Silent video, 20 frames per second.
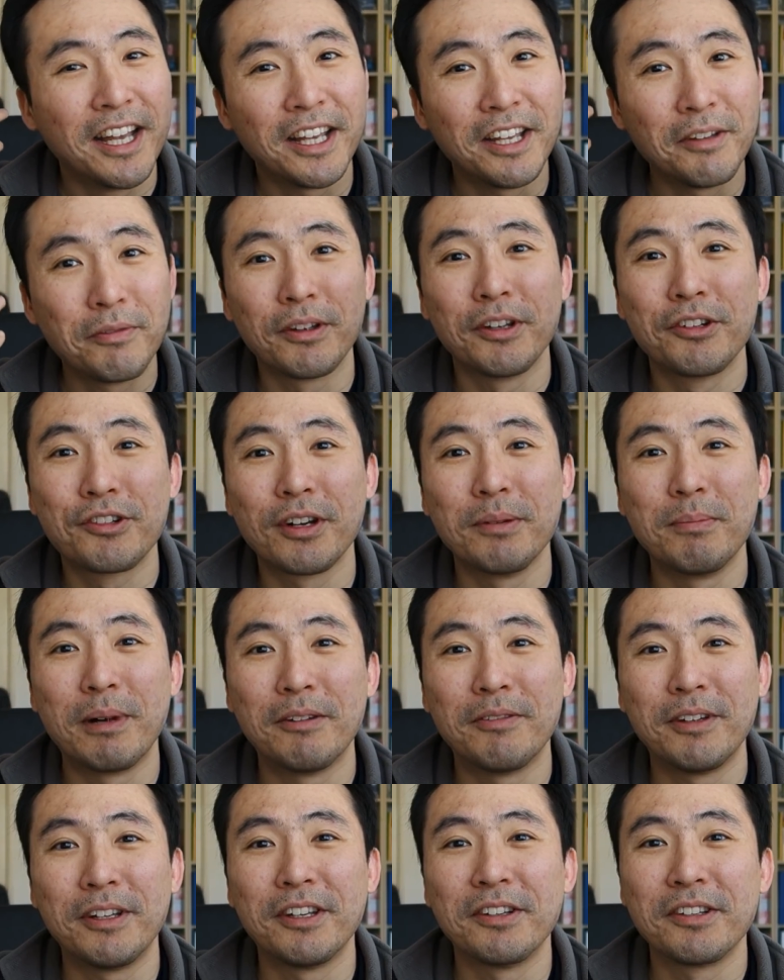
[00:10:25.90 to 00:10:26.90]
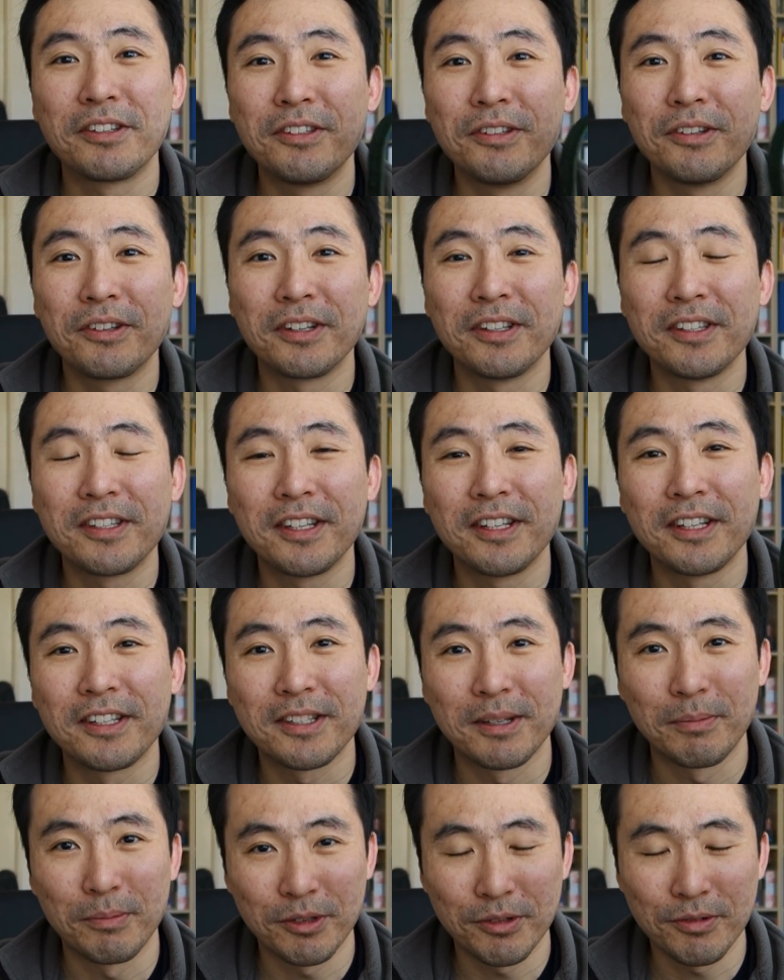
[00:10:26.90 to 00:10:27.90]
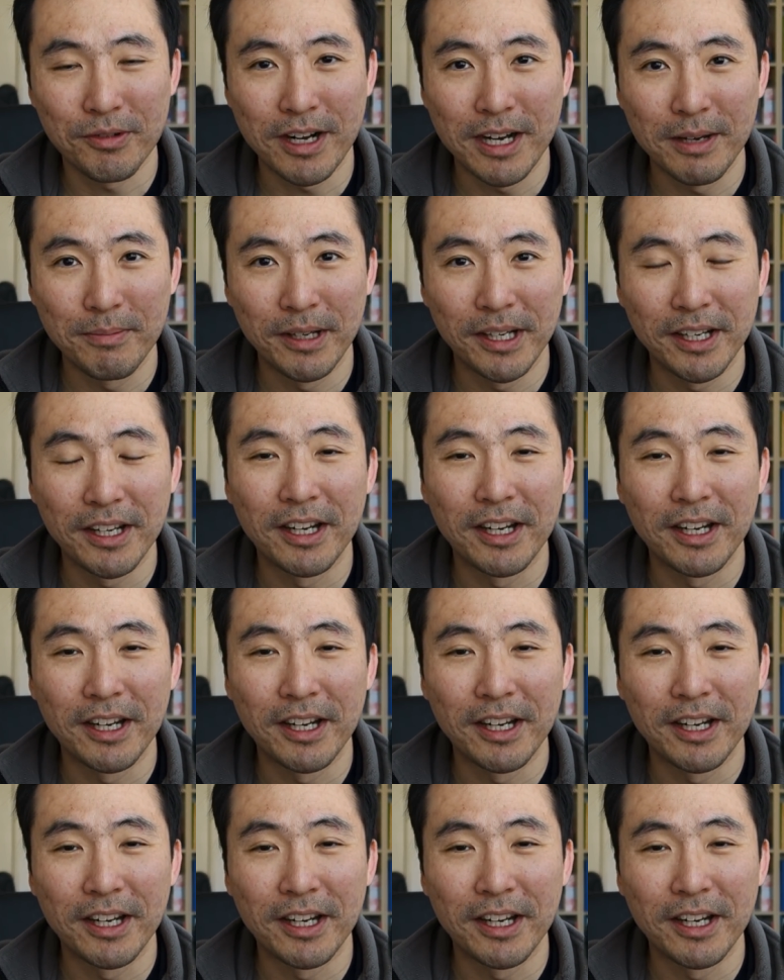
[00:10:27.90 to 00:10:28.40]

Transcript: if you enjoy my videos, do consider subscribing.